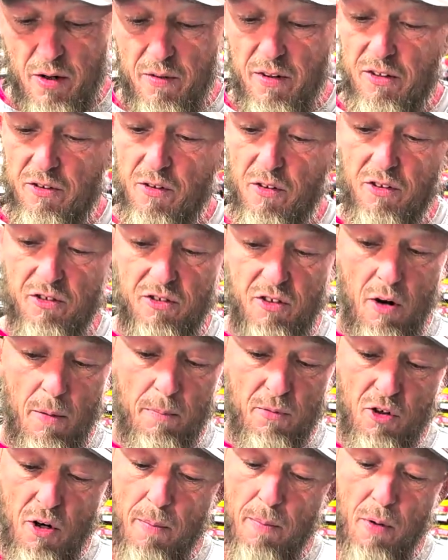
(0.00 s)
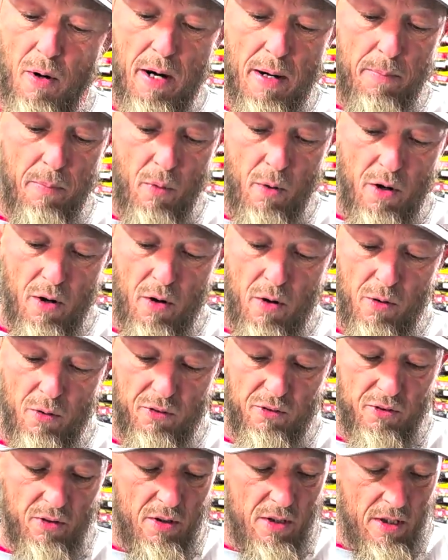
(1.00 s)
These are the Stump Jumper
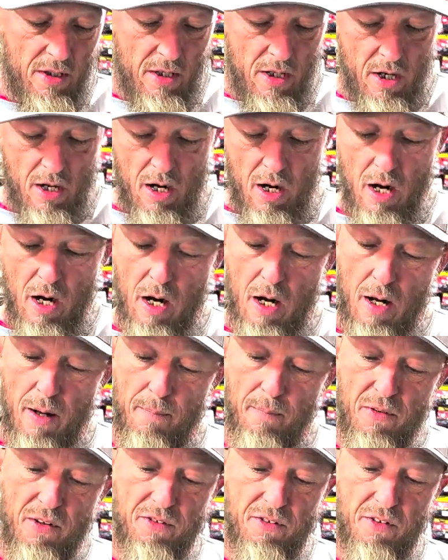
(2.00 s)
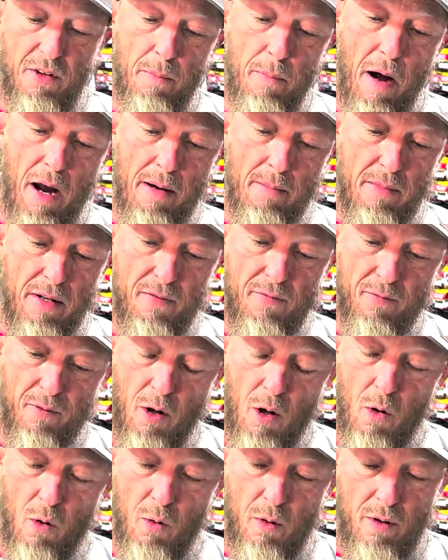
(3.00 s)
8.0s. This is the Bite Me
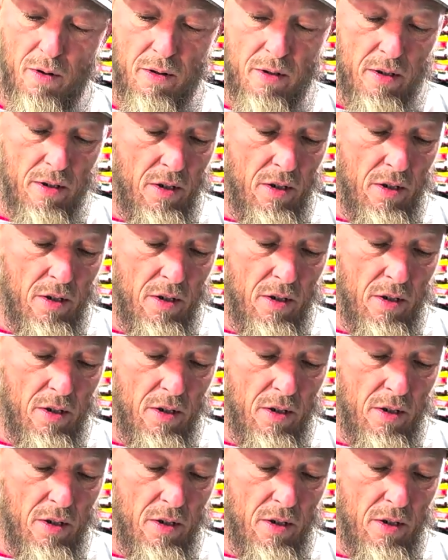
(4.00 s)
float.